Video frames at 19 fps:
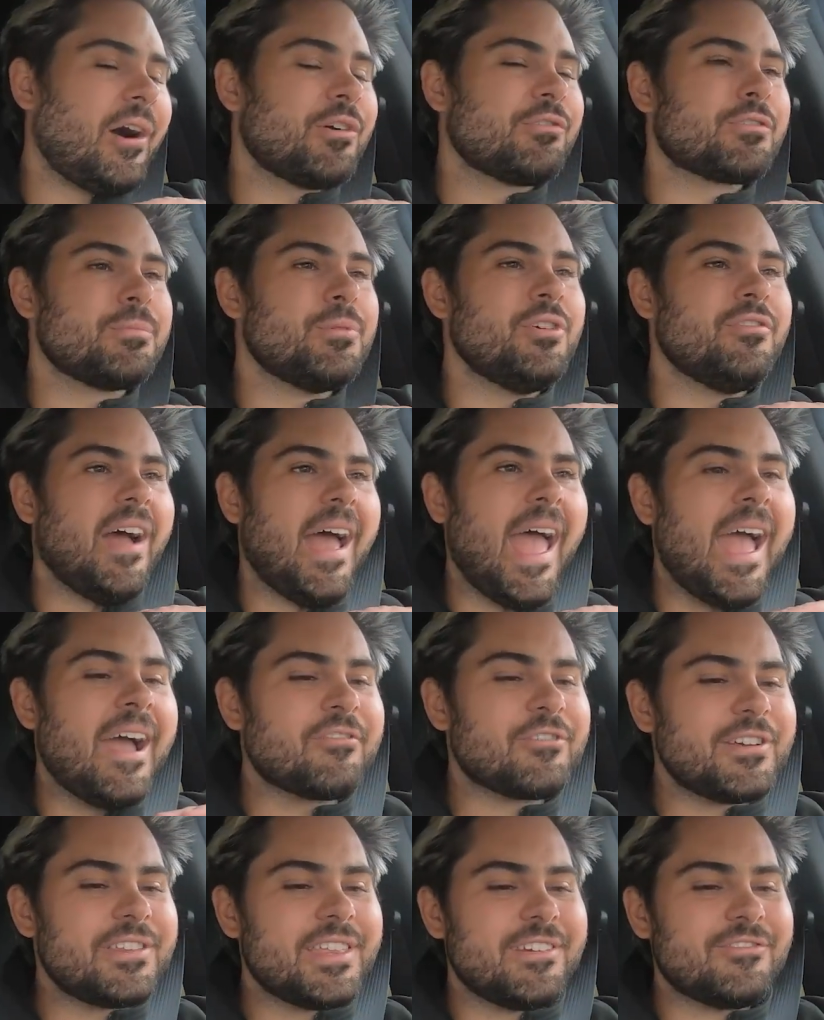remove
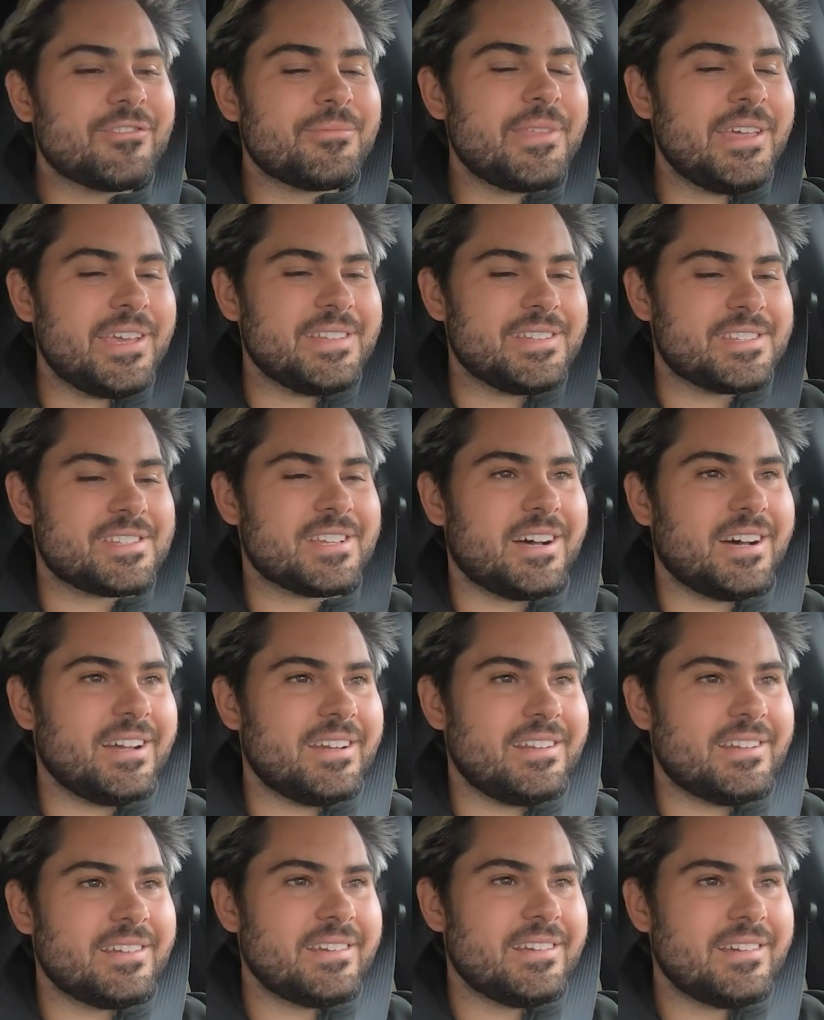everything from the
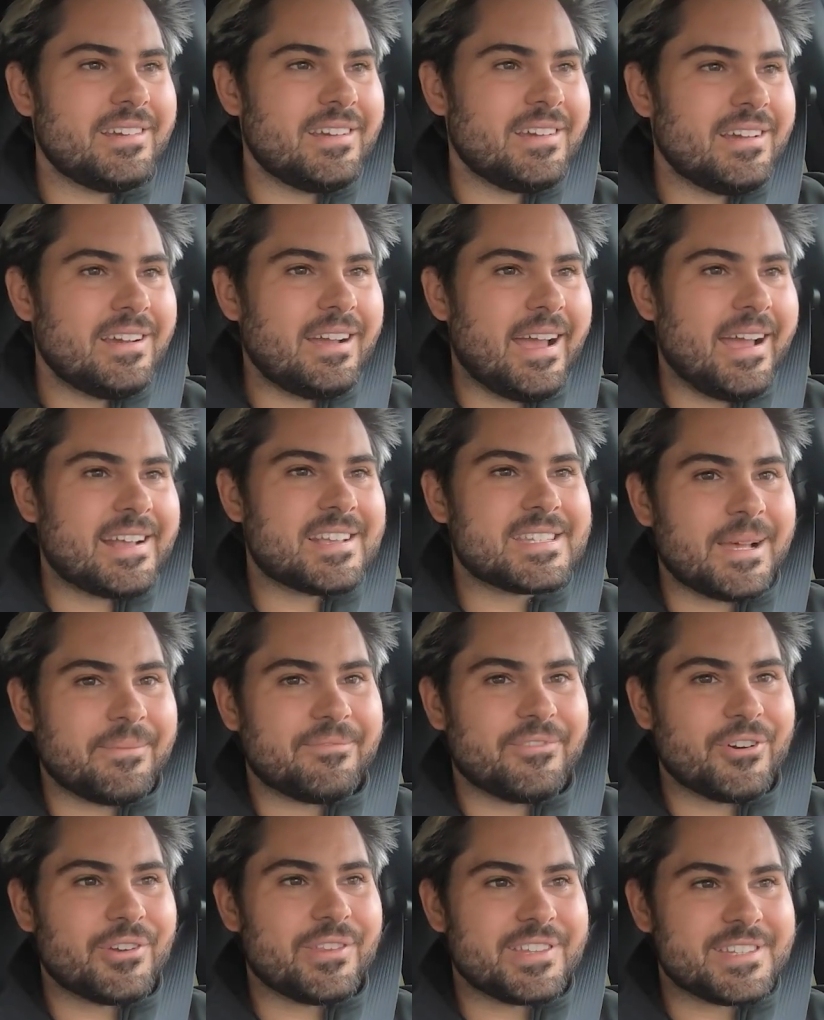inside except
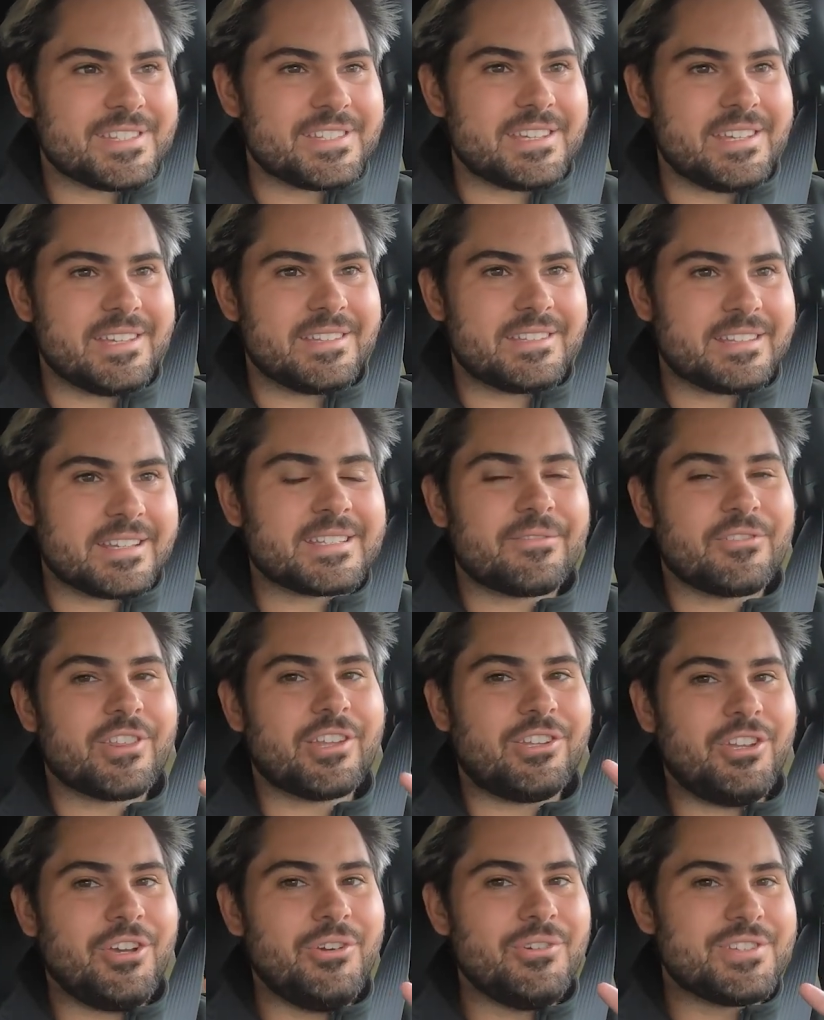for the seats, except for the
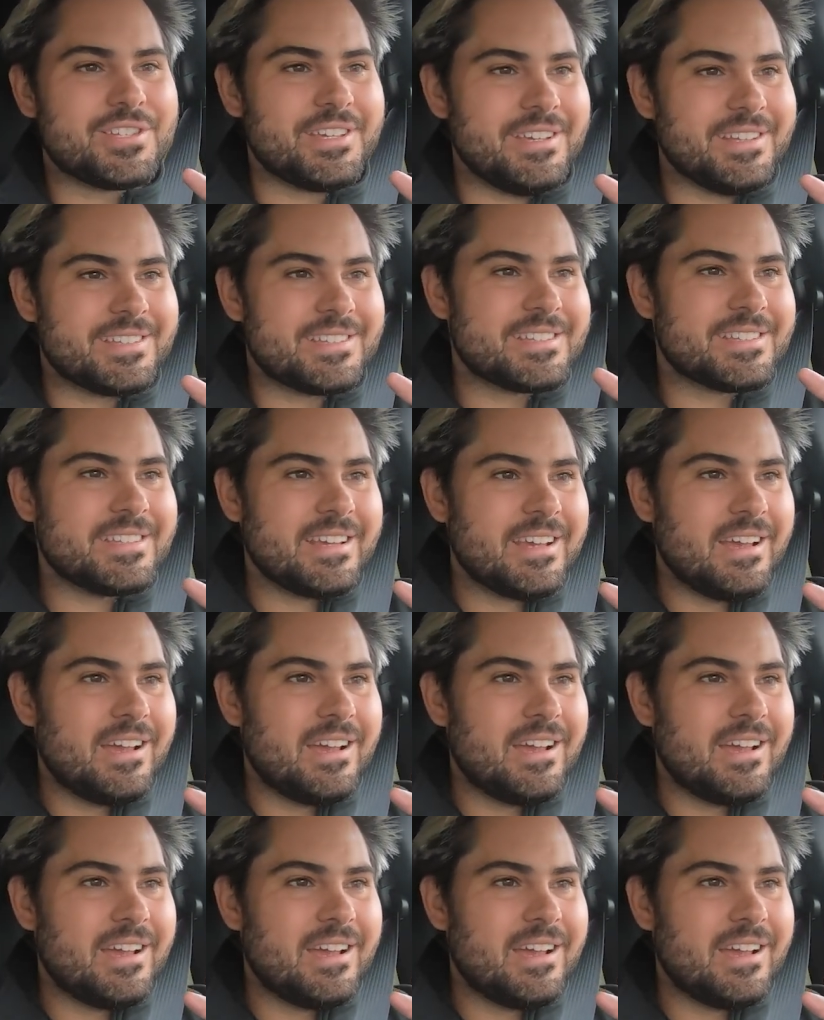2 seats.